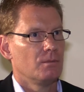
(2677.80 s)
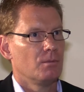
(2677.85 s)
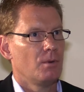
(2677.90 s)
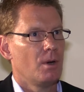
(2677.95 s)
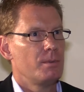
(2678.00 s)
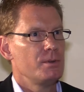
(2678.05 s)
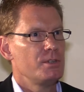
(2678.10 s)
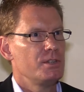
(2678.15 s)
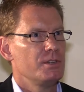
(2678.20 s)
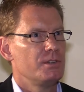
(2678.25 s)

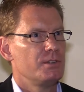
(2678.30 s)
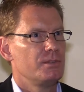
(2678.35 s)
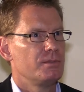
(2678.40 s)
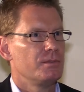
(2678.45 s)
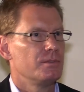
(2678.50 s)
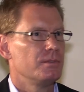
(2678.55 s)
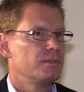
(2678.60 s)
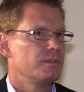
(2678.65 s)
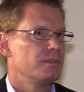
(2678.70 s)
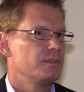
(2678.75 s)

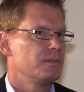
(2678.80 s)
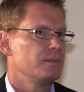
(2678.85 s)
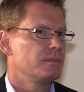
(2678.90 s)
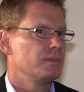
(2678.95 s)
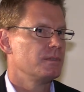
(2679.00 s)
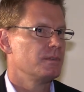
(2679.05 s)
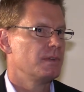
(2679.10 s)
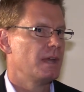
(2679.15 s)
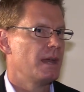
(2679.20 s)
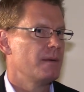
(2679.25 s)

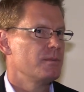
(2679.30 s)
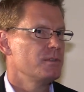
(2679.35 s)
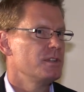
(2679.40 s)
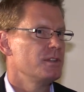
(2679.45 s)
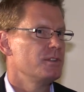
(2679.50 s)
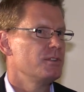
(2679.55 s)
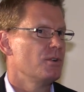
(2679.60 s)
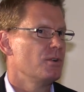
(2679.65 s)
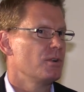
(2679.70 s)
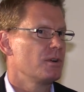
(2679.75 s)
how would
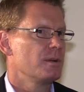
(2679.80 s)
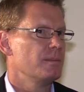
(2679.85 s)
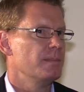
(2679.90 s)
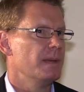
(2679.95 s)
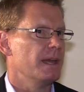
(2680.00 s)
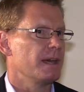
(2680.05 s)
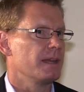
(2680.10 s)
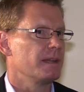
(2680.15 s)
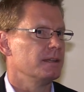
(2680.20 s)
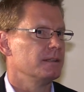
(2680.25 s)
you talk
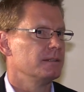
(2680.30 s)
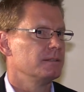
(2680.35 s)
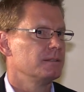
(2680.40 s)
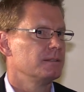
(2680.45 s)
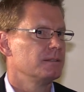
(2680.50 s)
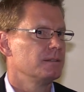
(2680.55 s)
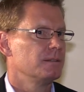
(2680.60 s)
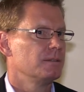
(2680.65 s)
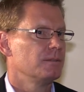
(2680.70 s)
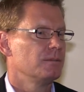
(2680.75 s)
about it?
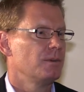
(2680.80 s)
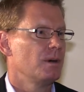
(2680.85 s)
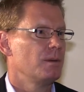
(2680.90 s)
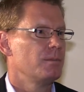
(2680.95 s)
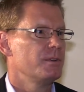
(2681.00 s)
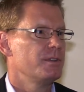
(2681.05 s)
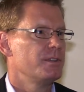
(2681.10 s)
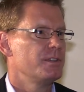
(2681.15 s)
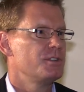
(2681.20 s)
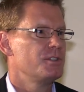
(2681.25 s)
What
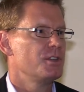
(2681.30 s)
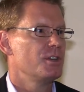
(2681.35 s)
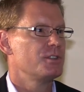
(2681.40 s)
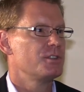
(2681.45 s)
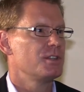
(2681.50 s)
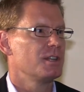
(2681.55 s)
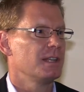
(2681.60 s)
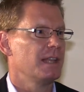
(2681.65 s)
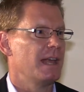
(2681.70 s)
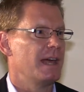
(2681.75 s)
would the
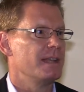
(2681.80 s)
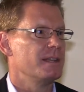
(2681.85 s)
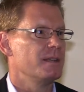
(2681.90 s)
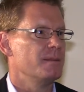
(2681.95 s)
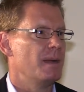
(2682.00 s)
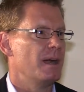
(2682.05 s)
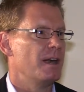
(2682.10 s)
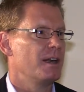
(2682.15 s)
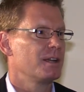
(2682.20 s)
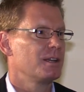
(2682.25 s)
church in Latin
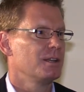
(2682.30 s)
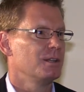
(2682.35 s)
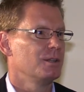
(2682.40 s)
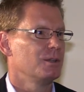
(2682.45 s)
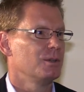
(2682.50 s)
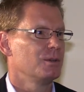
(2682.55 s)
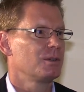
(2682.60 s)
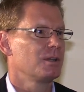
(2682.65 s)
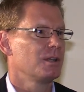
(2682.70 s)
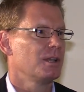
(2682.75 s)
America
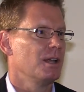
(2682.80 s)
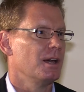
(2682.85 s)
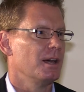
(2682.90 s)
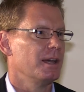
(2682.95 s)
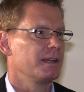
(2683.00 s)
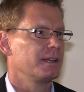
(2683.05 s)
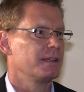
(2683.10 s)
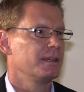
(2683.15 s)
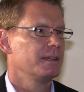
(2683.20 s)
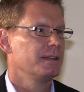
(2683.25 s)
look
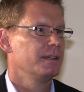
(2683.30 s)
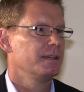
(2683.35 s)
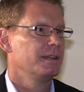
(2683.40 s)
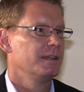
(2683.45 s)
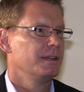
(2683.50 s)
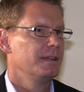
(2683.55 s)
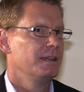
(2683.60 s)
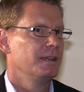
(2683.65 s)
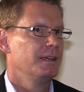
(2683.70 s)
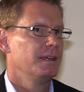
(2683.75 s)
like
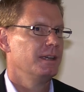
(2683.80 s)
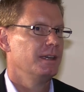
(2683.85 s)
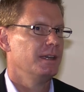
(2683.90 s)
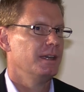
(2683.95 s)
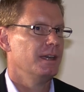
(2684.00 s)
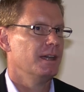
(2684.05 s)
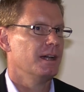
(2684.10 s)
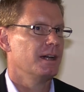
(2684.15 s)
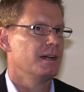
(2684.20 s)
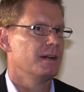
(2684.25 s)

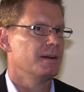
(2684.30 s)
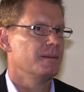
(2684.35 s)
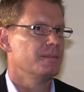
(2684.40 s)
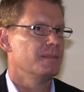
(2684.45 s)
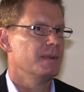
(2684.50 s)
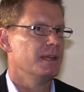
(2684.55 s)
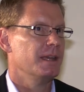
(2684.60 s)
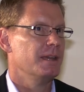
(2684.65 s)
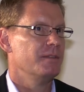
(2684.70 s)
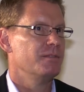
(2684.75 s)

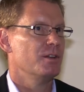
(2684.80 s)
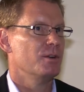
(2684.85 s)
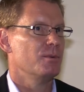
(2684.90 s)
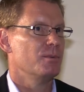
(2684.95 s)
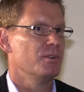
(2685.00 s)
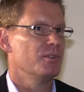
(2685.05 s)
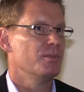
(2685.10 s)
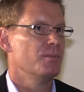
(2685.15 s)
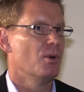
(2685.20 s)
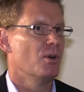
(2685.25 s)
if it
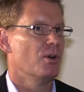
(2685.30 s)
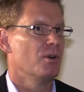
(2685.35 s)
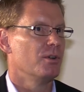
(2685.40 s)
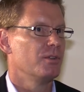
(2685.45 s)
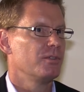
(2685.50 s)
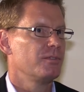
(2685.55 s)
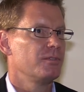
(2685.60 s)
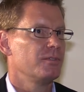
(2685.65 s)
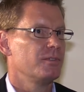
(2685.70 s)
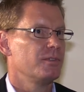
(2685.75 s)
was
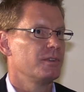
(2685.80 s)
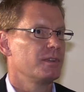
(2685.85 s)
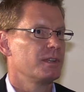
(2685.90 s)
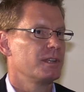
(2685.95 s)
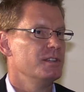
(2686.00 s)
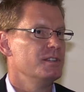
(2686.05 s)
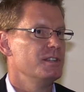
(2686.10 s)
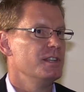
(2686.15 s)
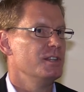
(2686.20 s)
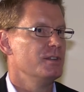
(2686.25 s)
more
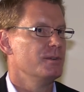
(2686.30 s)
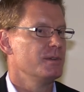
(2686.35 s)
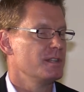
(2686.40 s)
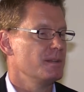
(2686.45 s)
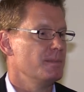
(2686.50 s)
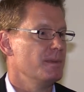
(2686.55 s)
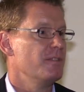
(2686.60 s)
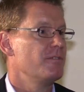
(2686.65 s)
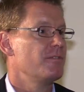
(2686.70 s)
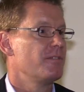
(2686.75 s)
continuing
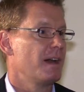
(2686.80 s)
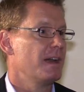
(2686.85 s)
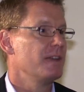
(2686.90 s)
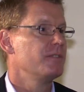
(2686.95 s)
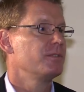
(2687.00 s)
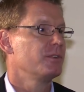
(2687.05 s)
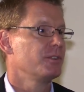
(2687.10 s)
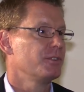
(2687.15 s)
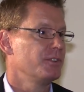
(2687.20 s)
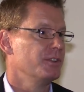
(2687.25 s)
to be
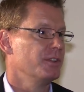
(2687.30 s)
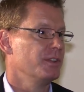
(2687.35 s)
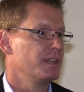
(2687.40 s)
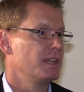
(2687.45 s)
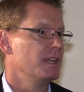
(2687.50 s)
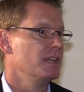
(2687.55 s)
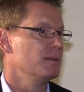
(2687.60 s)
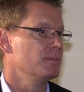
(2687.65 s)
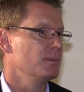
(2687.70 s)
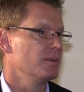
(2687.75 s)
faithful to the
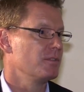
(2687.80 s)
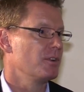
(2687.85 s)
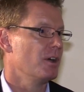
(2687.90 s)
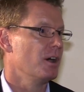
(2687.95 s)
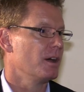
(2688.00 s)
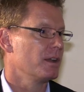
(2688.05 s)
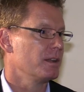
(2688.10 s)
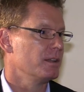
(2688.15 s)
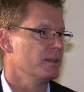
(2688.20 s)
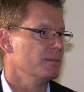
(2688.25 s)
kingdom of
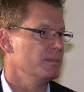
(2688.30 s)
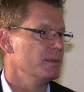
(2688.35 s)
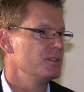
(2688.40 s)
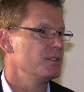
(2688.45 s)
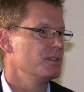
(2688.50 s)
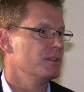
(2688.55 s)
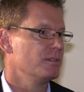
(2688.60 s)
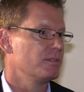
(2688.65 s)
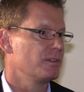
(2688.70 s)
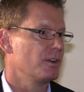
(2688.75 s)
God and the
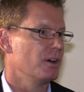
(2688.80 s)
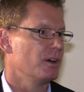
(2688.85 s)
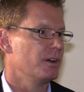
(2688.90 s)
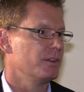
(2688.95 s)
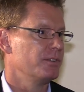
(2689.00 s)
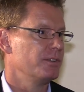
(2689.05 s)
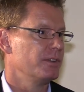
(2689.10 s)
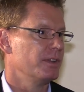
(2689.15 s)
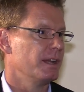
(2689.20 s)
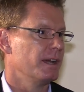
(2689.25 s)
mission of
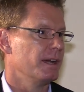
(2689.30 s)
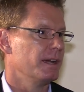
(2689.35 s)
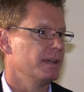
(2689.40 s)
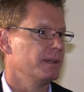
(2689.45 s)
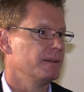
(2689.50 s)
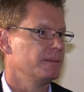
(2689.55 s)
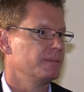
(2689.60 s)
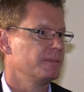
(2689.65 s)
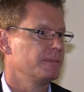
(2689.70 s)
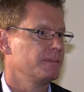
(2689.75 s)
God
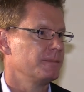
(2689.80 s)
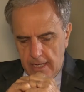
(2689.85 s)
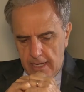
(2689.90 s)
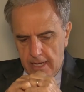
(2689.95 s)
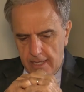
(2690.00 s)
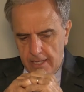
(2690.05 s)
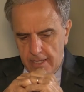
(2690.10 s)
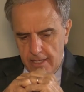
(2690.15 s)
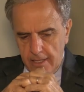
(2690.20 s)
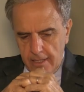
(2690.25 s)
today?
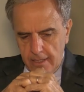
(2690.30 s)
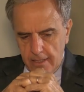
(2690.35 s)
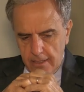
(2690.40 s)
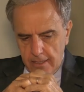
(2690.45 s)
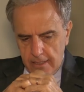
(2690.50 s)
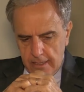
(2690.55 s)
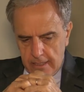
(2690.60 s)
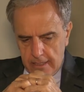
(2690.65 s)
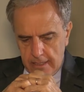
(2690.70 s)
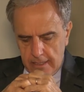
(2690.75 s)
I
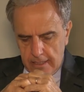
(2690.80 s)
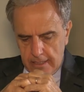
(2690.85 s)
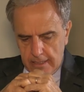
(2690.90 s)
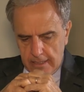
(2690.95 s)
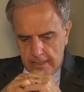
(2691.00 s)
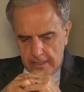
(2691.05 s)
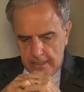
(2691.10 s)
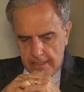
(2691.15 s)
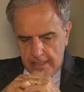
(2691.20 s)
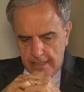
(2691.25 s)
think in
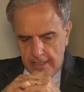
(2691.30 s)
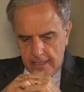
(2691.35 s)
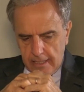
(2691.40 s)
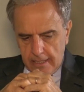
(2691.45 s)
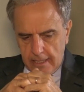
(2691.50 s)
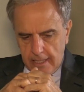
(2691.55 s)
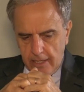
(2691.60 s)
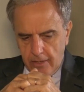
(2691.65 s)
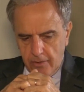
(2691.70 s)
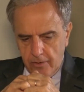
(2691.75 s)
the
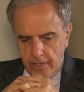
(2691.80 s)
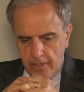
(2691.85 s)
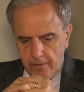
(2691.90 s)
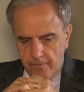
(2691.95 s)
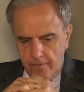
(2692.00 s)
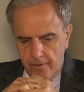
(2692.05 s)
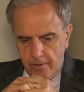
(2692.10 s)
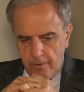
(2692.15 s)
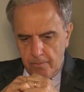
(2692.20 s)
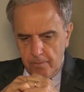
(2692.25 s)
category
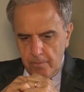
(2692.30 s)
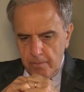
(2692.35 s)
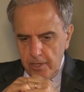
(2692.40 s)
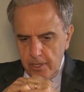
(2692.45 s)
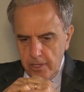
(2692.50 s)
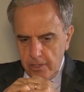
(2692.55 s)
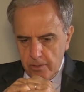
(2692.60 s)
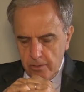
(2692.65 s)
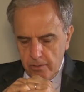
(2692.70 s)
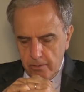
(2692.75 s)
of
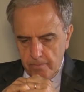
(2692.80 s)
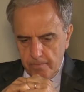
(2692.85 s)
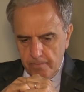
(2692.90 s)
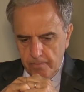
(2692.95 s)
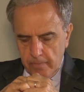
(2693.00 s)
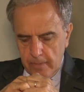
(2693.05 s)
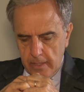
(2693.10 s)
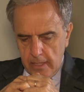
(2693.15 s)
mission,